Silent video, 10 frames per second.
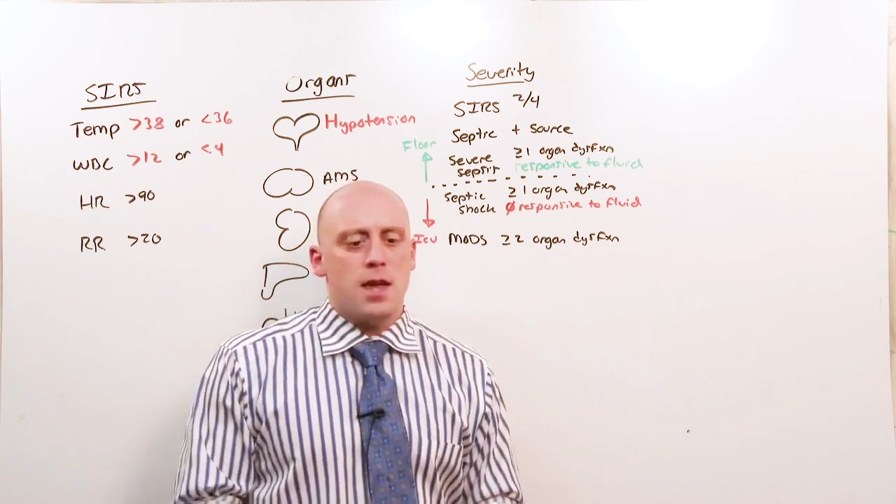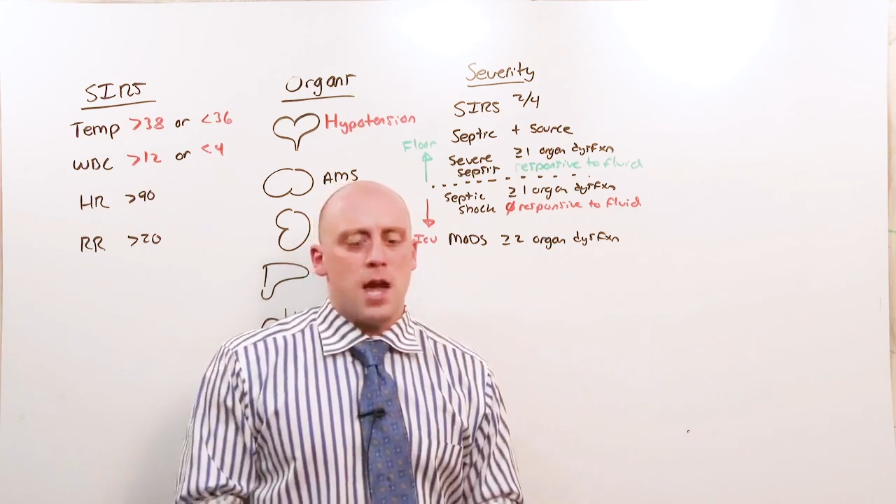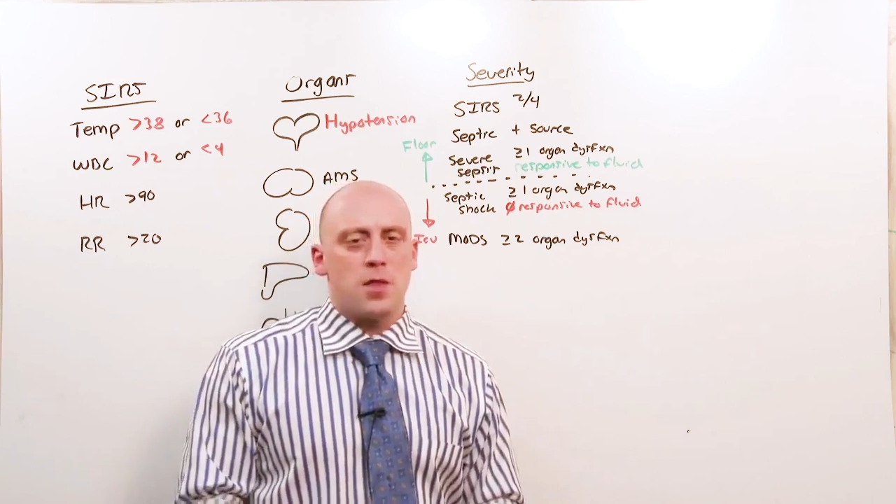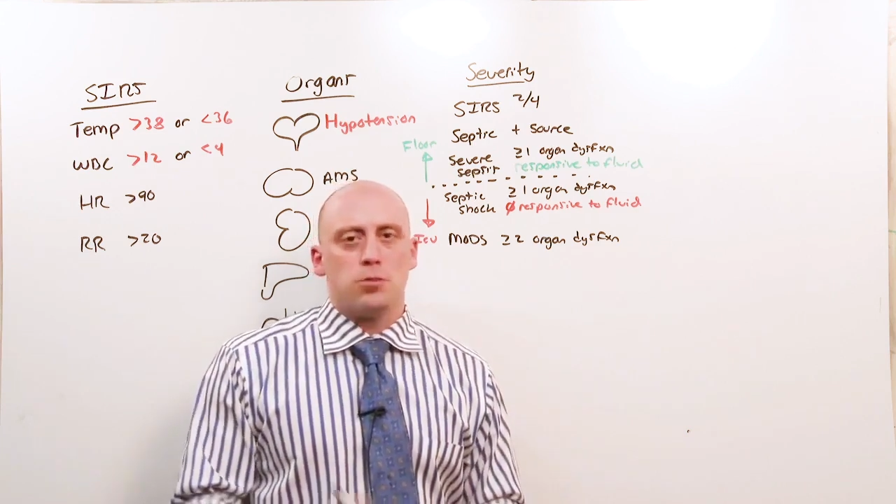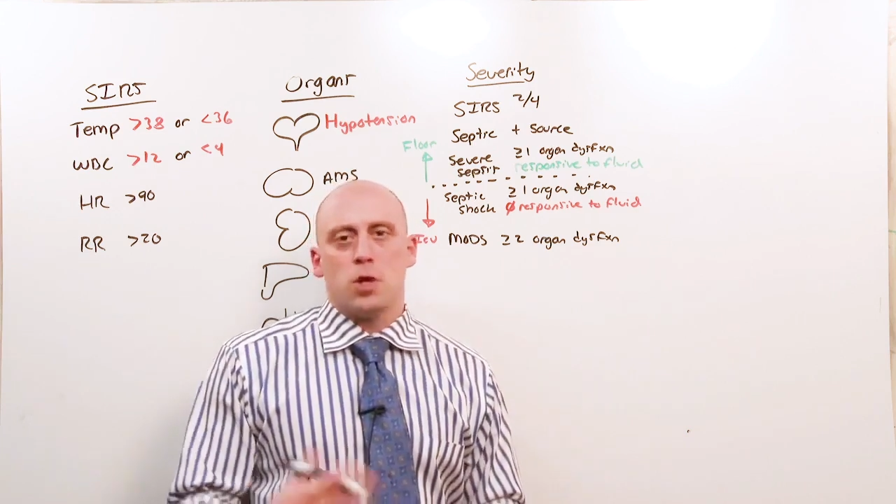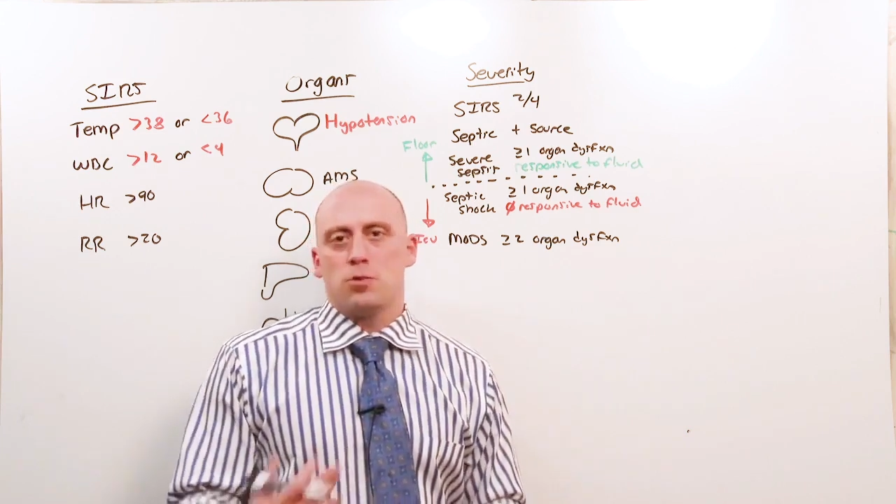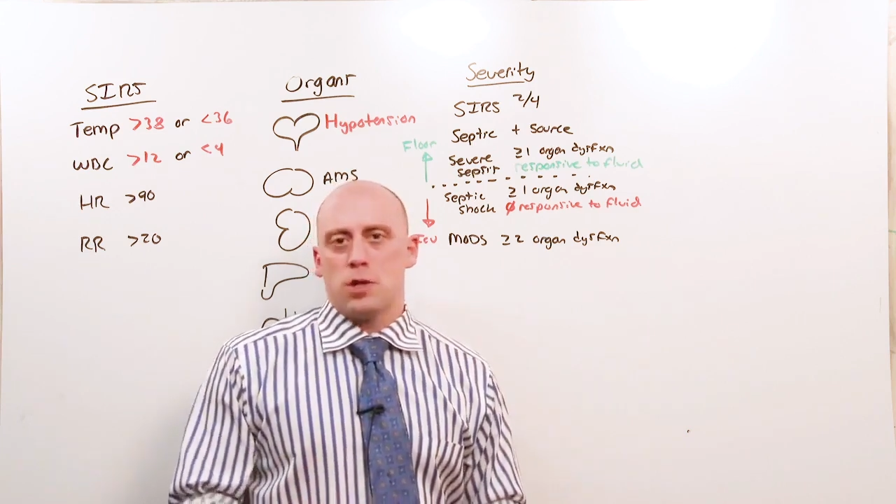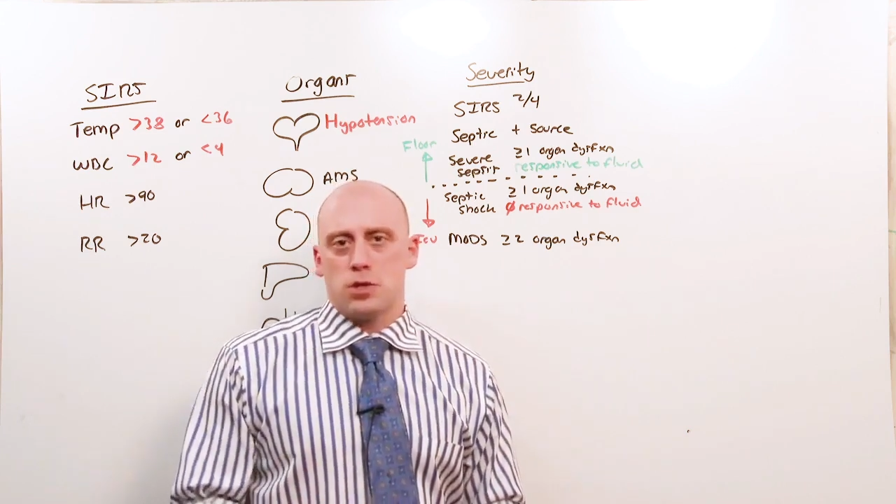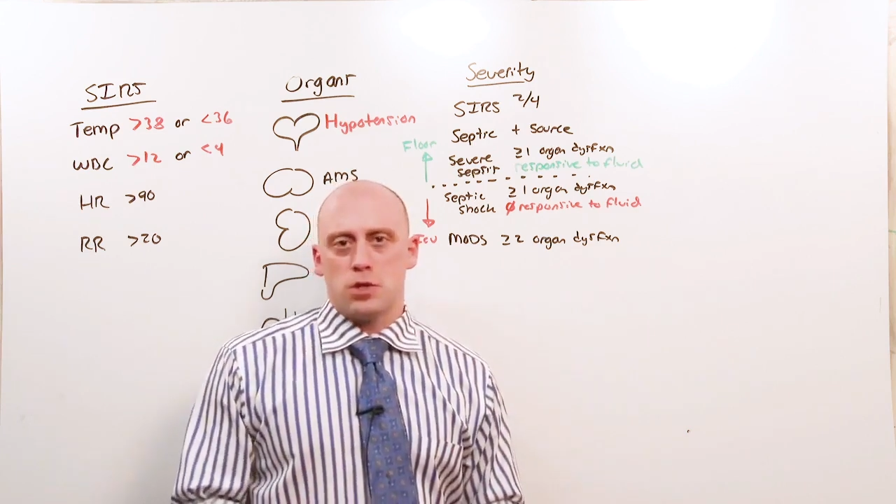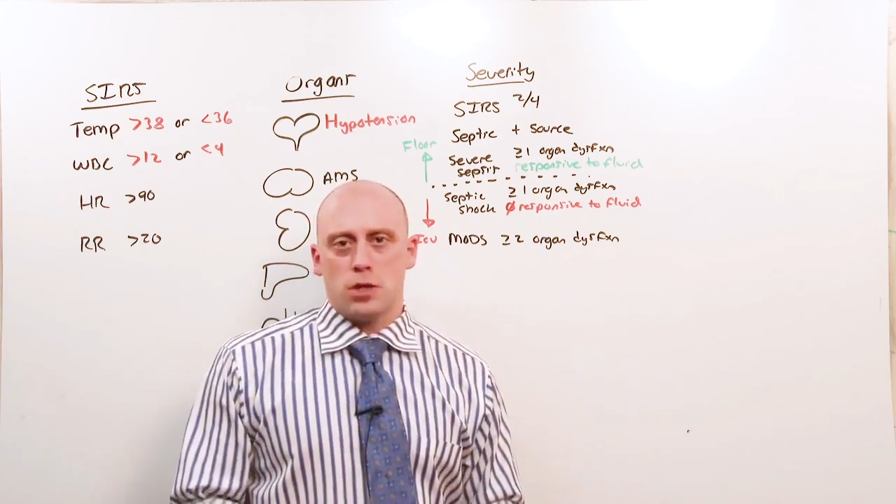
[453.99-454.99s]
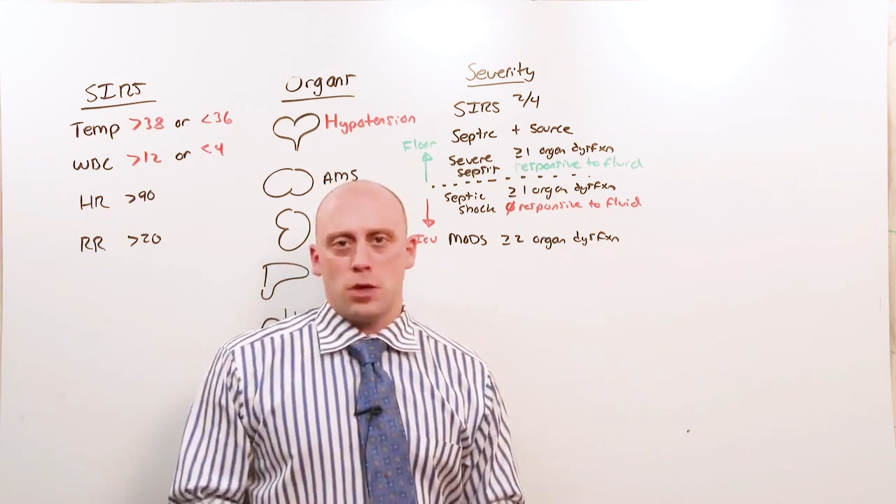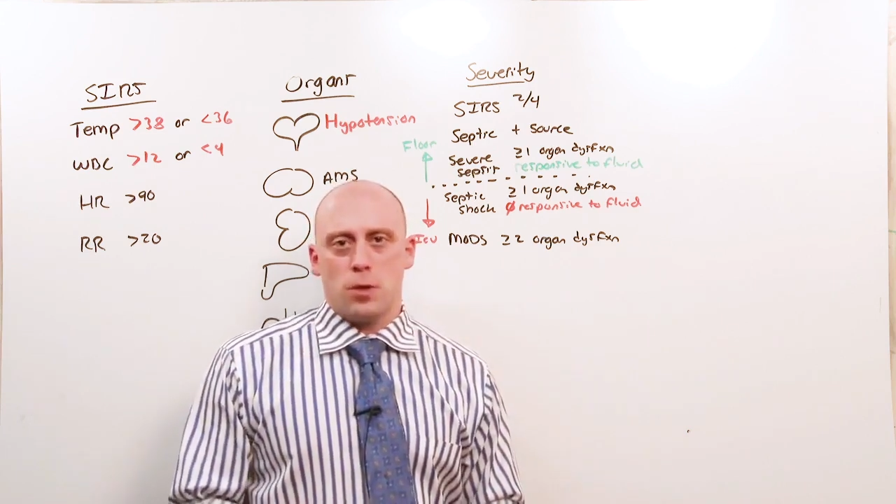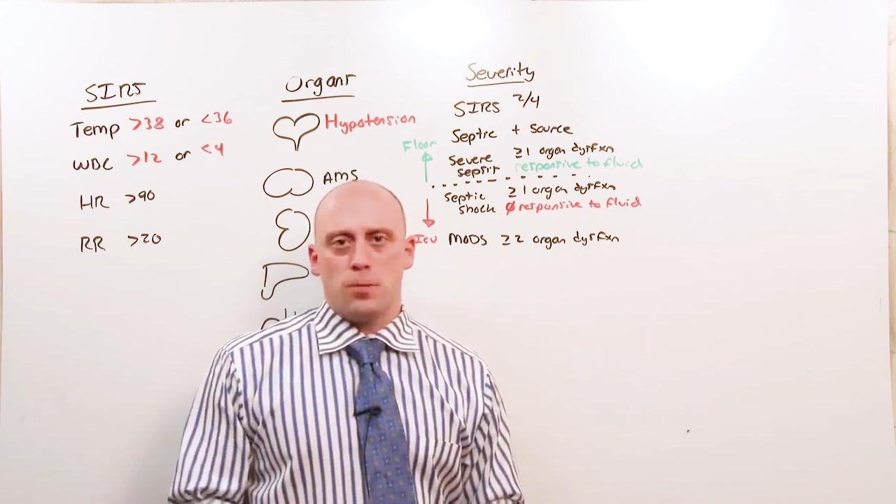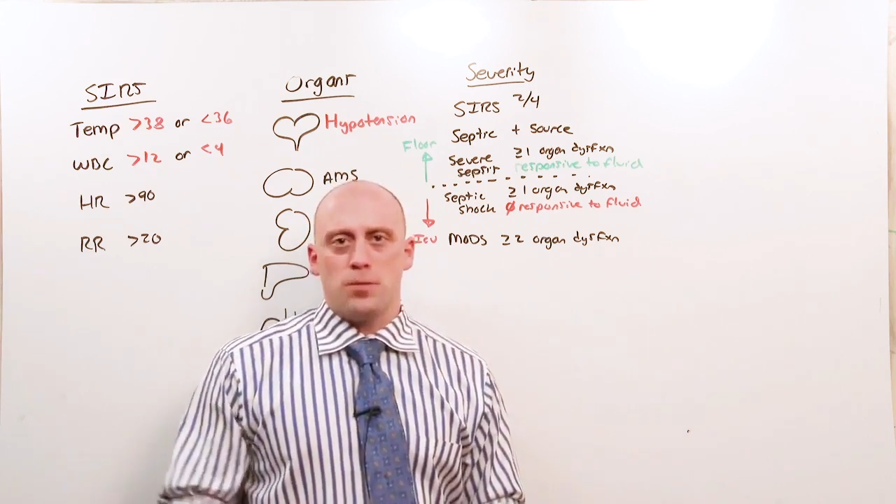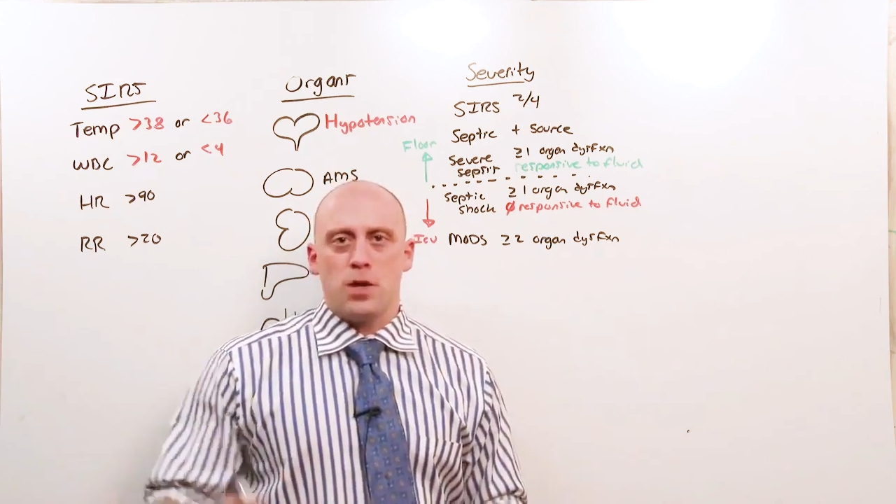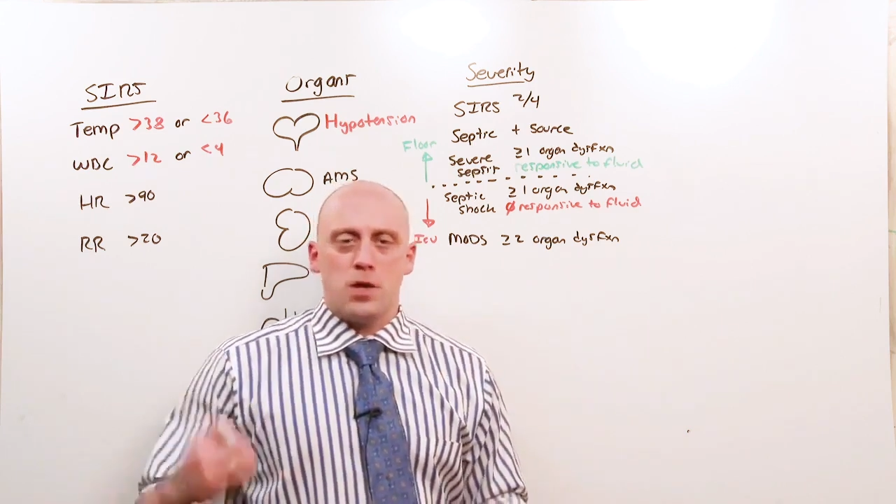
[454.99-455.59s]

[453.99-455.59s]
and their blood pressure is low.